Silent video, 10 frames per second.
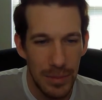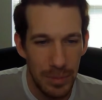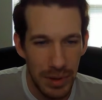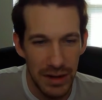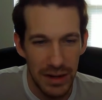
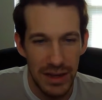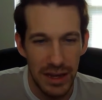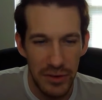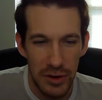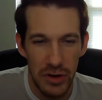But
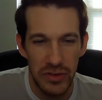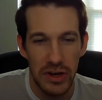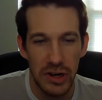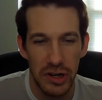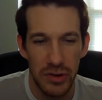if you're using
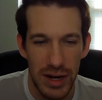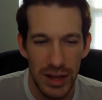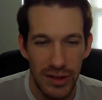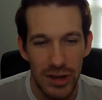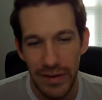her in
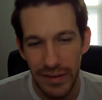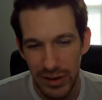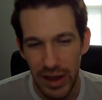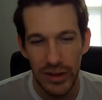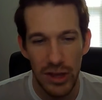arena, then you
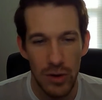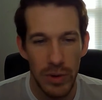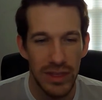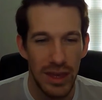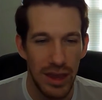obviously have to go
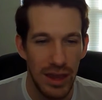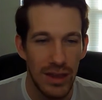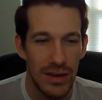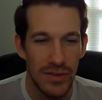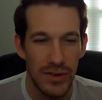with a
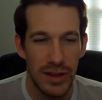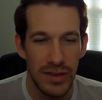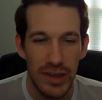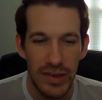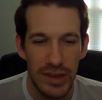different
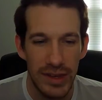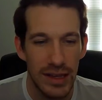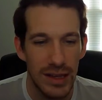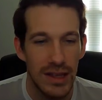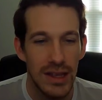assist
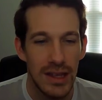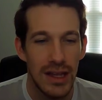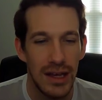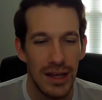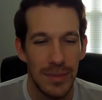skill.
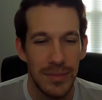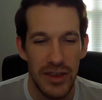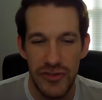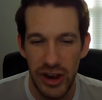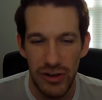
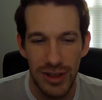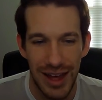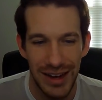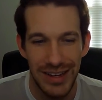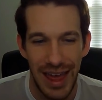In general
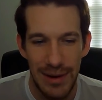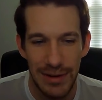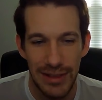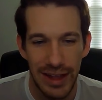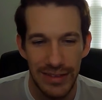content, I
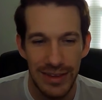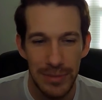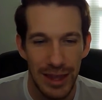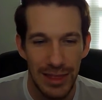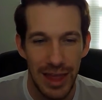would look at
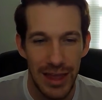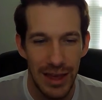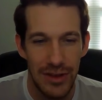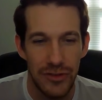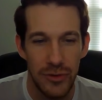something like
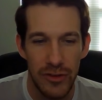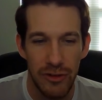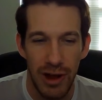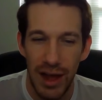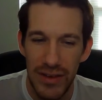a Joint
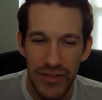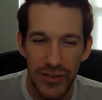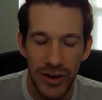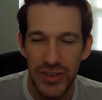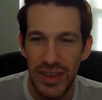Drive
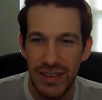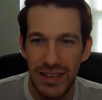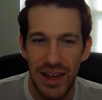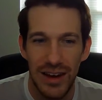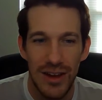for her C
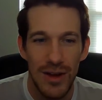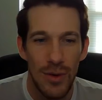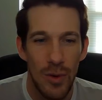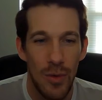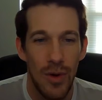slot,
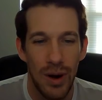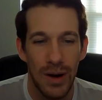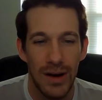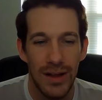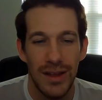or